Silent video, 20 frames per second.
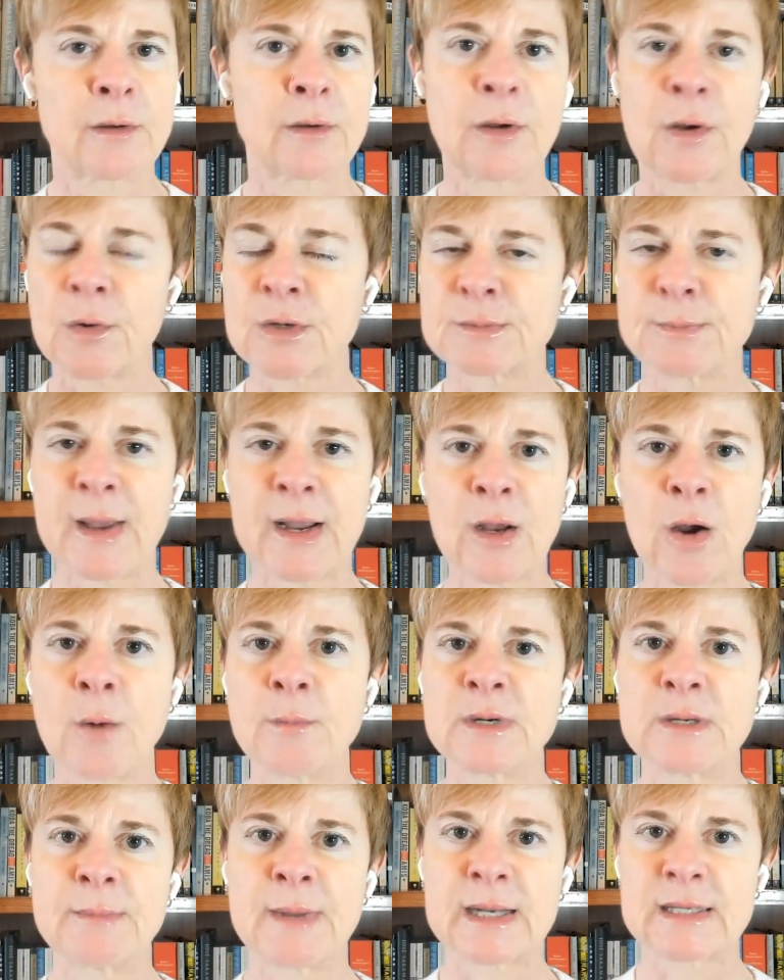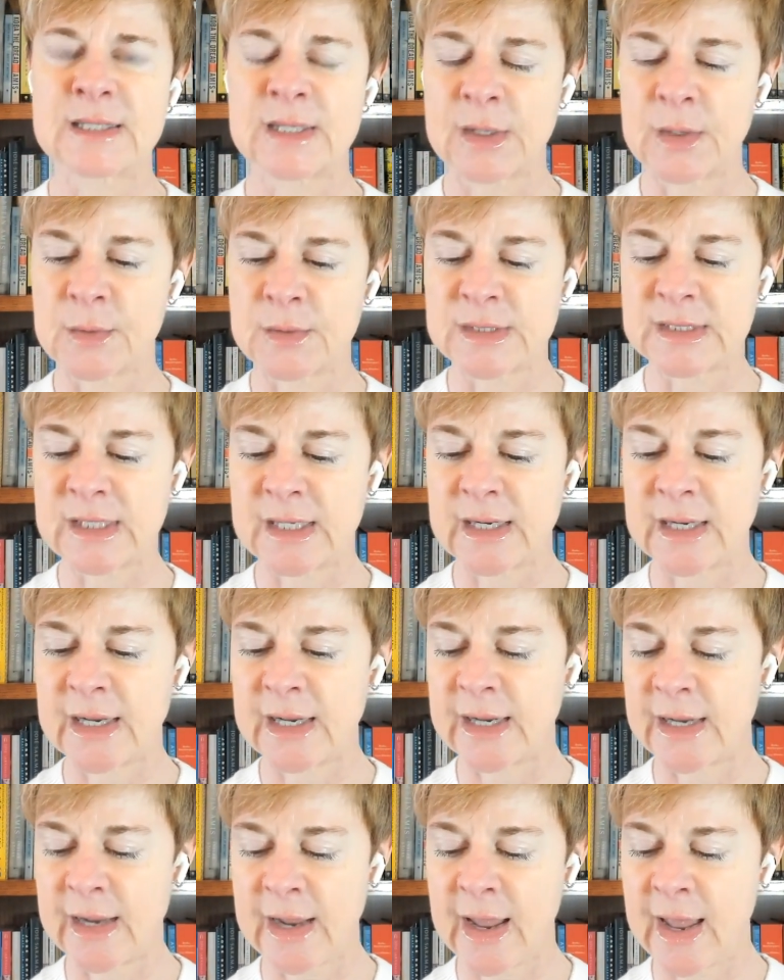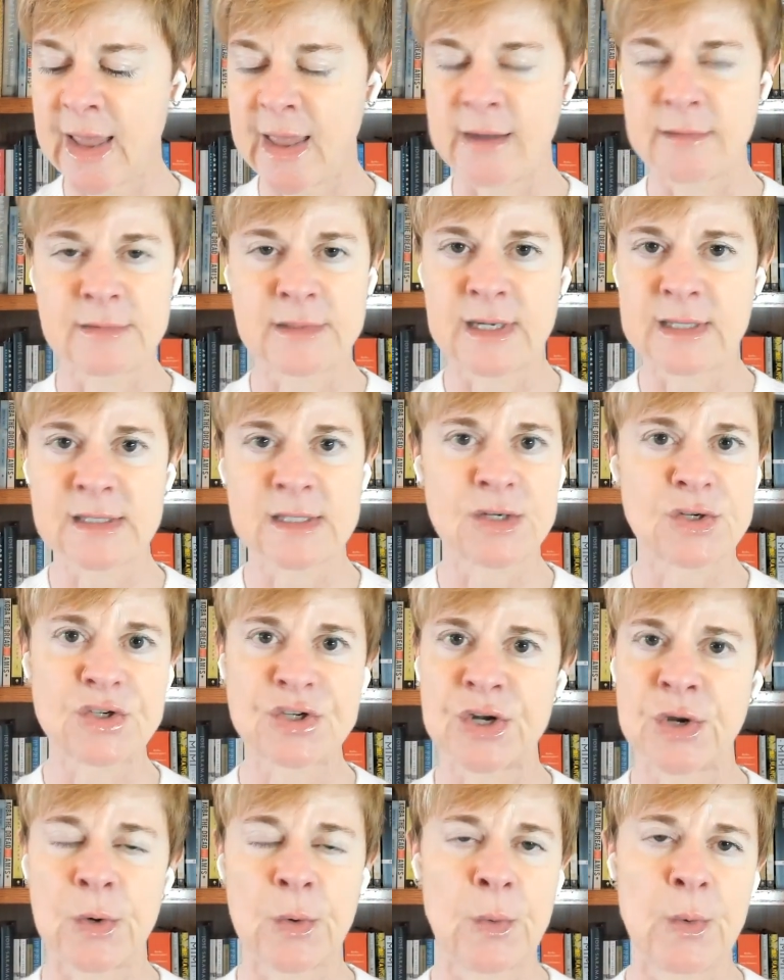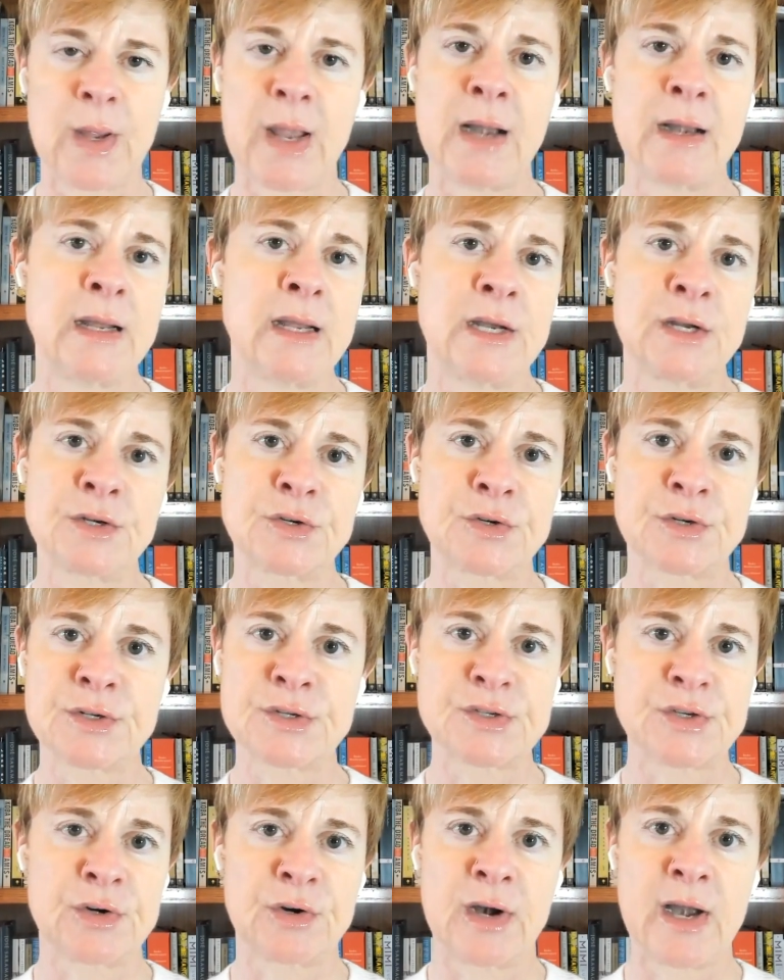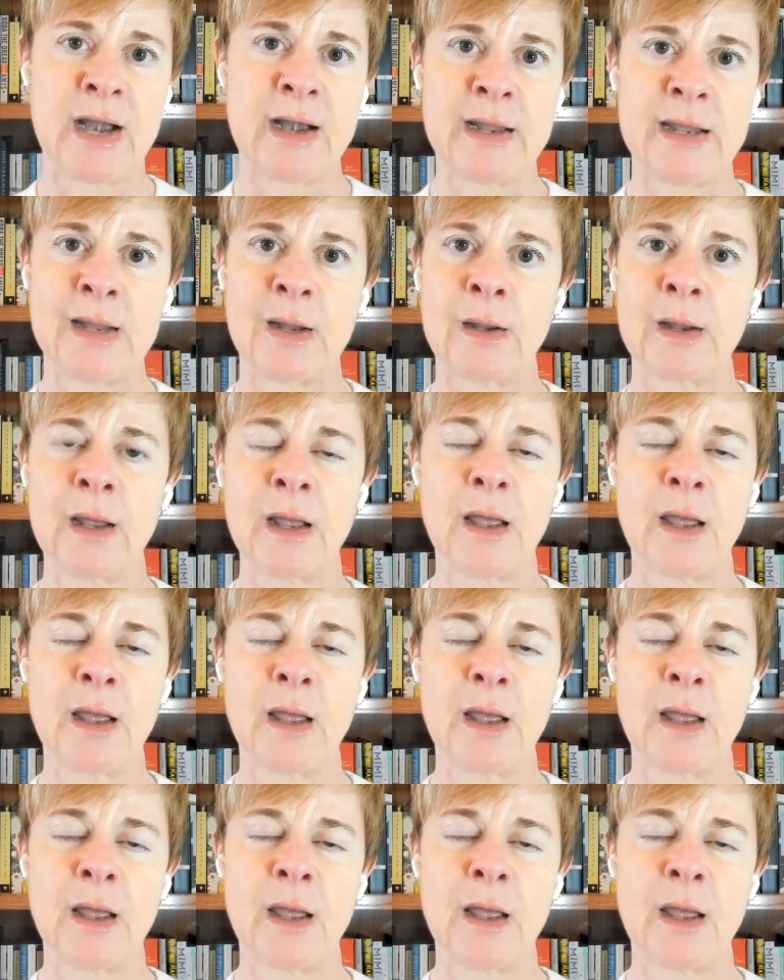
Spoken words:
goes back home to Mexico City, and doesn't show any interest or any